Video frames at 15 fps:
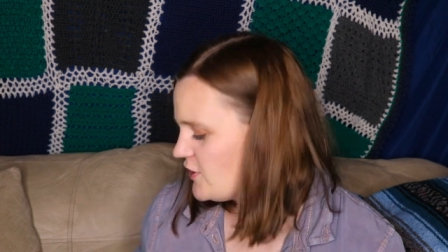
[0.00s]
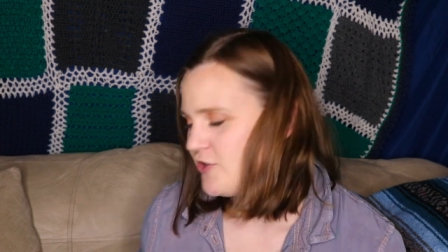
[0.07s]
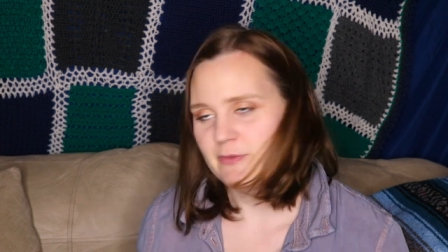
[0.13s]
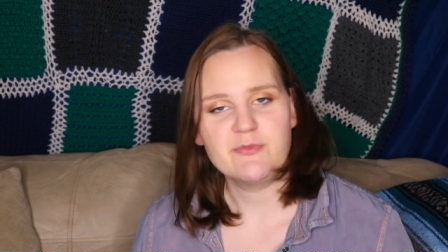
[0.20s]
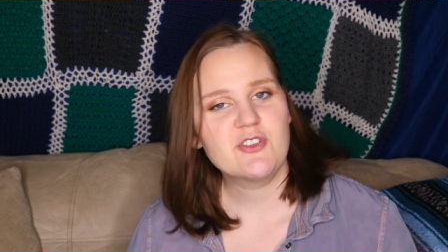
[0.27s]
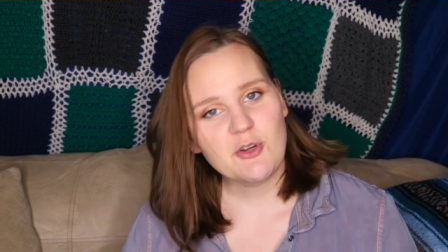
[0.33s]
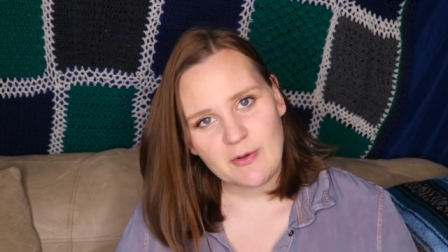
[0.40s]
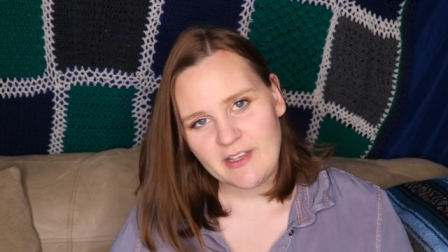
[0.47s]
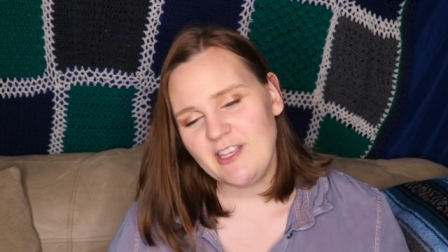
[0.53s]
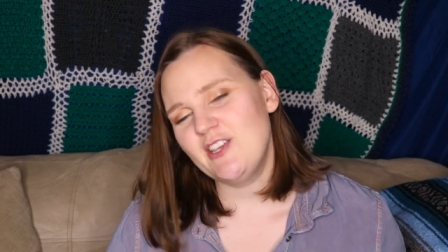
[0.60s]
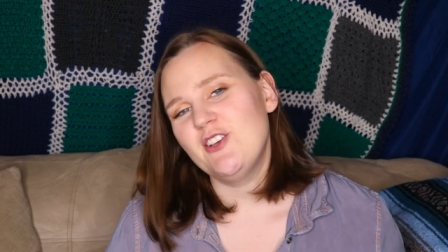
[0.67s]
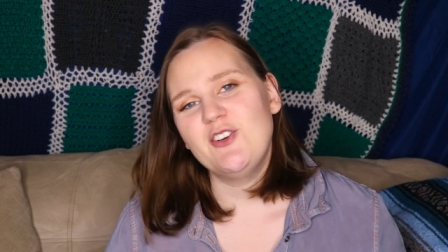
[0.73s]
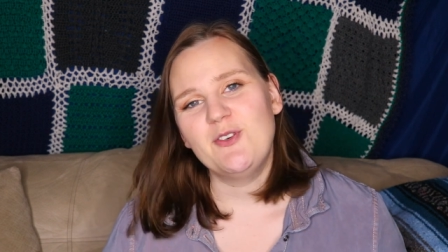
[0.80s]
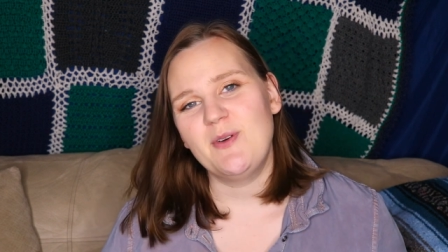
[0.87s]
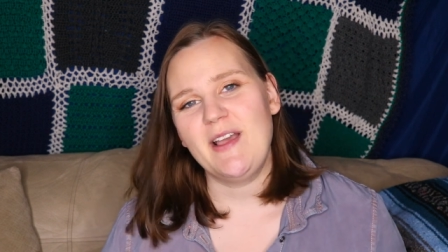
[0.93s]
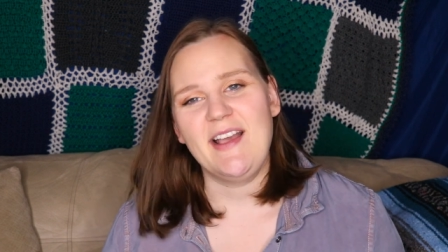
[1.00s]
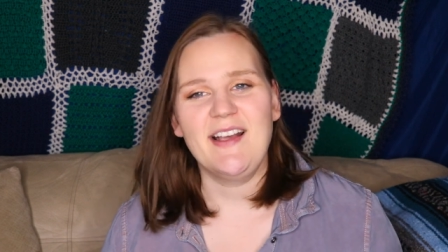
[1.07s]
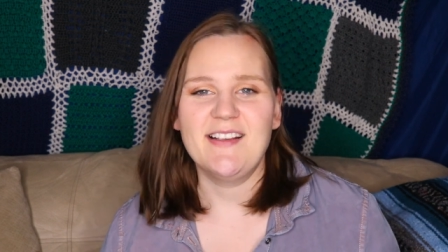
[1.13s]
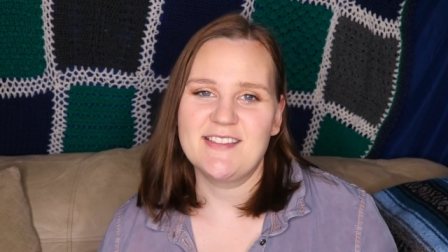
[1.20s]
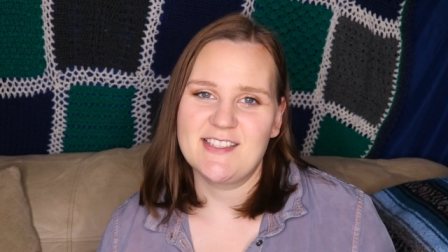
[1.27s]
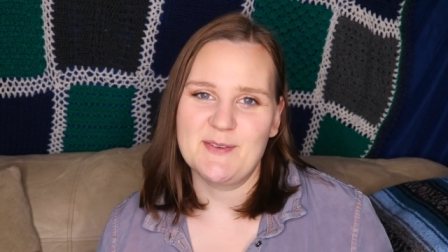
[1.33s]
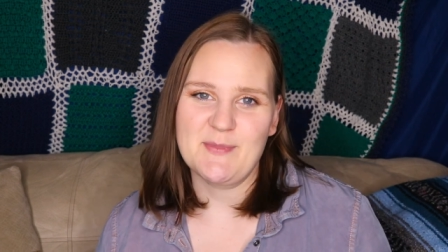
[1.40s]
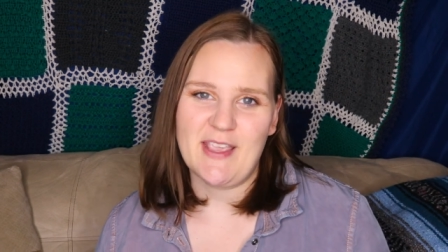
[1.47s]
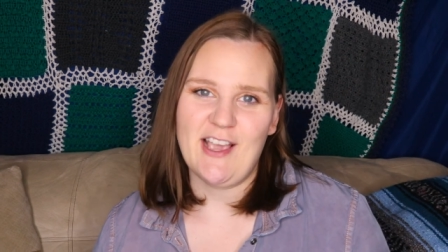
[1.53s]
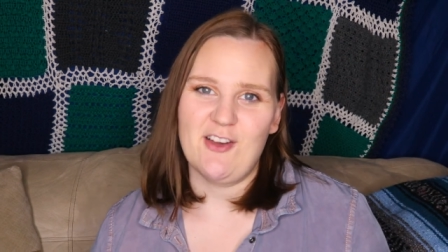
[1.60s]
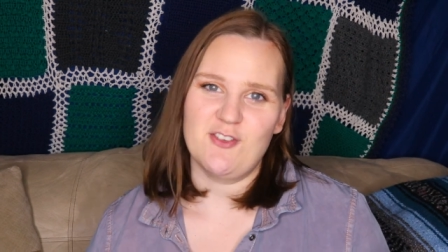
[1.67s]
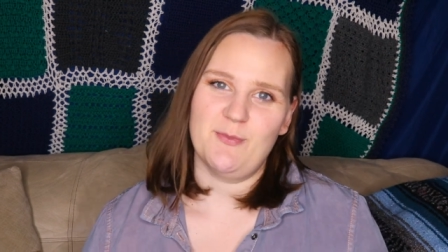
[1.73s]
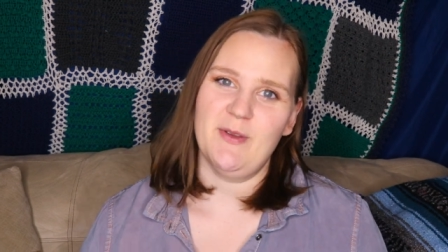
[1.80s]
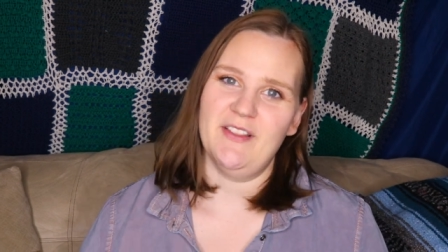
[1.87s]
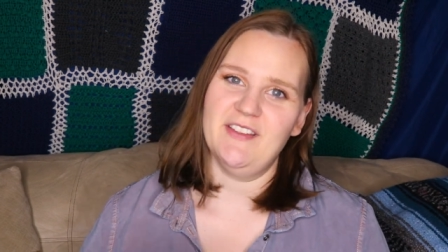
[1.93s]
So I'm showing you as some
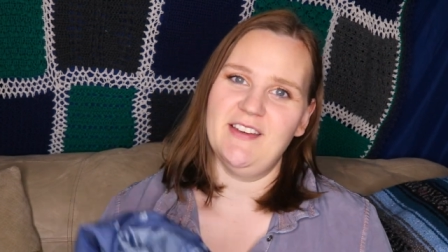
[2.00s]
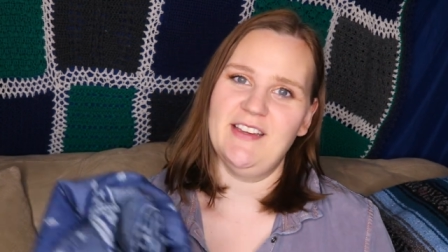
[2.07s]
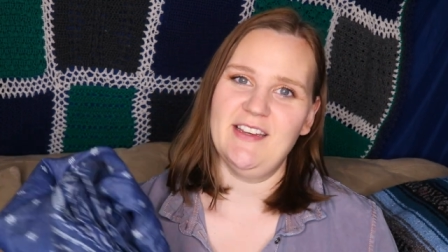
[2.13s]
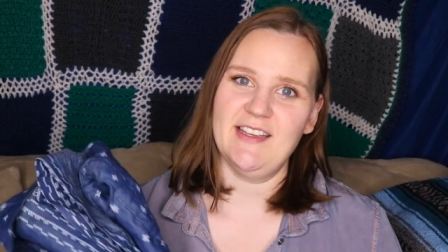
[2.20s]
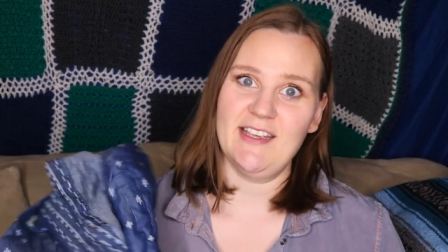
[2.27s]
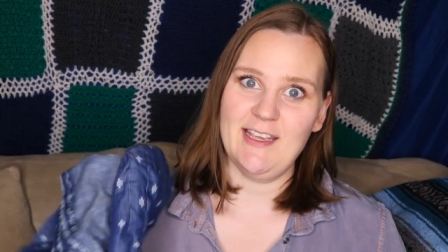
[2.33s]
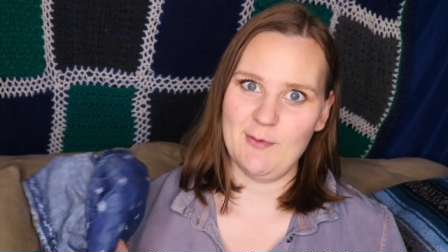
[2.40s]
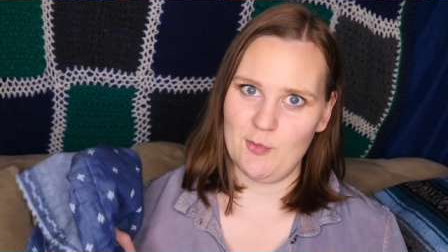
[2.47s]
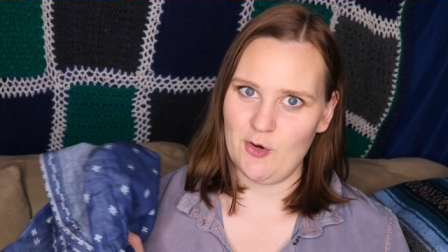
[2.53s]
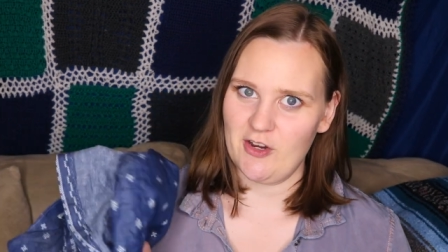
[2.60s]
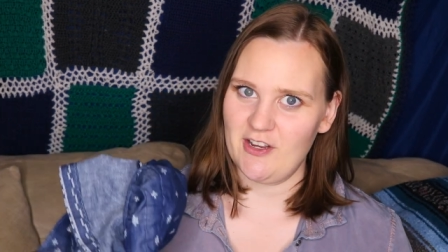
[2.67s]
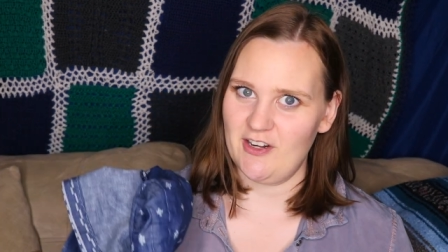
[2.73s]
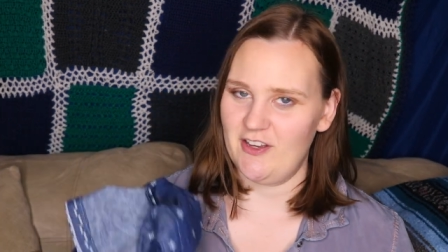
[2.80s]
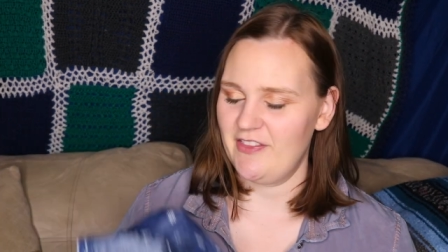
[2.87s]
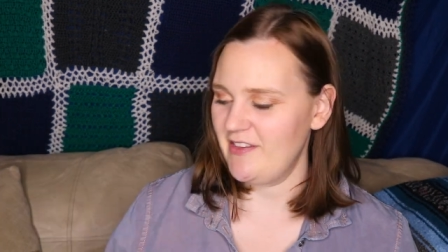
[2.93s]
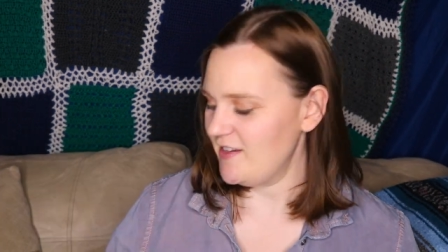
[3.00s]
accountability to keep working on